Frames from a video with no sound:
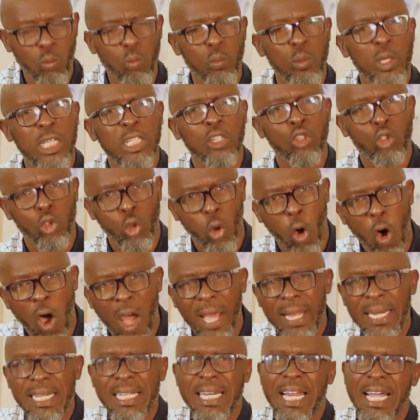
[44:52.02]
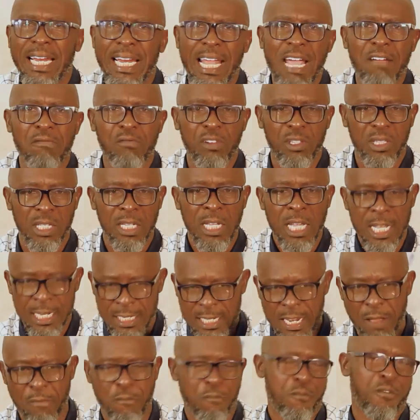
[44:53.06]
with toiling and
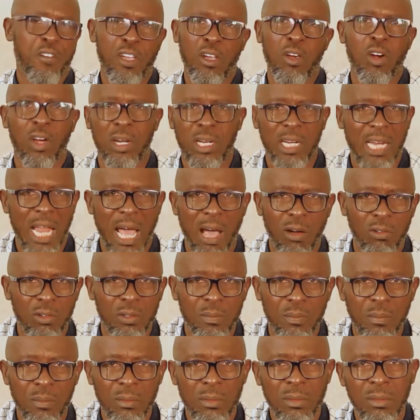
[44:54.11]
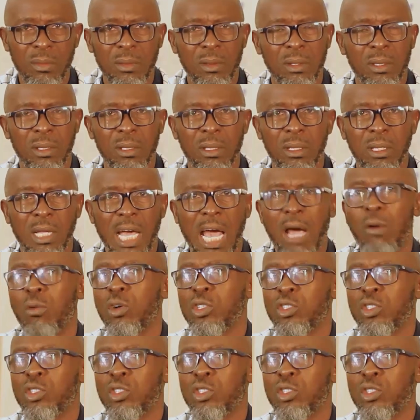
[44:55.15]
everything, they figured it out. I